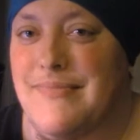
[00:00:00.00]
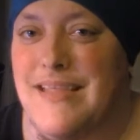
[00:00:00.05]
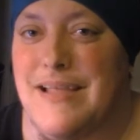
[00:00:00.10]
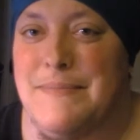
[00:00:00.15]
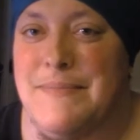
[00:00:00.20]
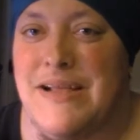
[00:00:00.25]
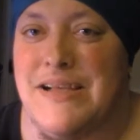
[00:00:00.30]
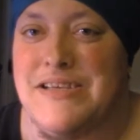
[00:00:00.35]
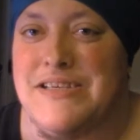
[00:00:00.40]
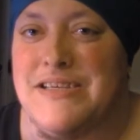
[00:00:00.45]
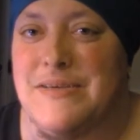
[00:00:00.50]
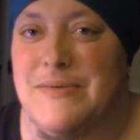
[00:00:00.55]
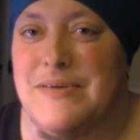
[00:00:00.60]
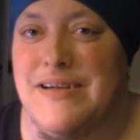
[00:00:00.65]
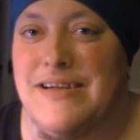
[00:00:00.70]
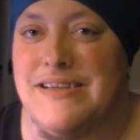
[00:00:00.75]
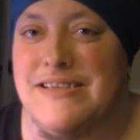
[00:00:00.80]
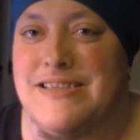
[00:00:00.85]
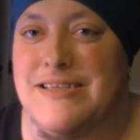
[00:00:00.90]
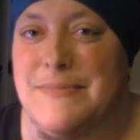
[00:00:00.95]
not sure what
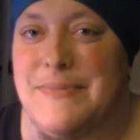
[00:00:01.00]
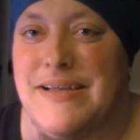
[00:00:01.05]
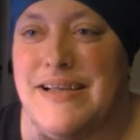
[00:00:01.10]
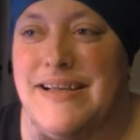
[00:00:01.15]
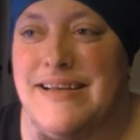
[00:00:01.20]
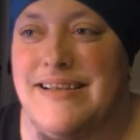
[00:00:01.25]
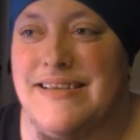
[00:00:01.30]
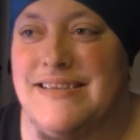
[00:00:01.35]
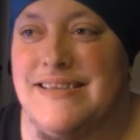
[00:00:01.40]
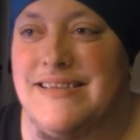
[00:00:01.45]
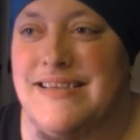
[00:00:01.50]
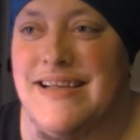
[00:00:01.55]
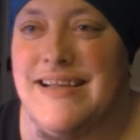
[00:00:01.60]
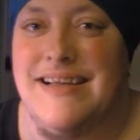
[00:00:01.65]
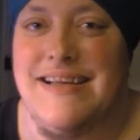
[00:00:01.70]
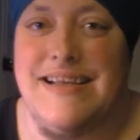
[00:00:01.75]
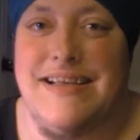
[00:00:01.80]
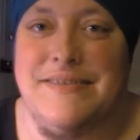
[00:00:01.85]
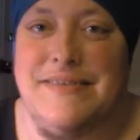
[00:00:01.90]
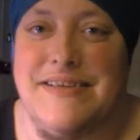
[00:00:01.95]
else I'll be eating
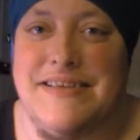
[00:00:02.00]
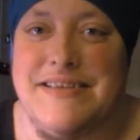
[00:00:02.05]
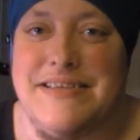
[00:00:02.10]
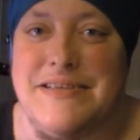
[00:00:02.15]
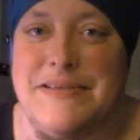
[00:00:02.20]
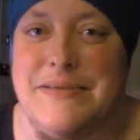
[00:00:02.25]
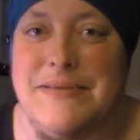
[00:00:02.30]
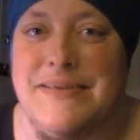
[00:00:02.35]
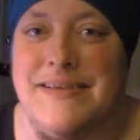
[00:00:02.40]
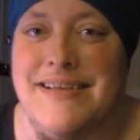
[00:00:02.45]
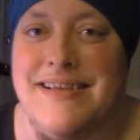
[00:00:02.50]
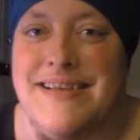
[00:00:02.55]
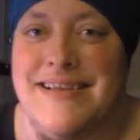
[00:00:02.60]
tonight if I do.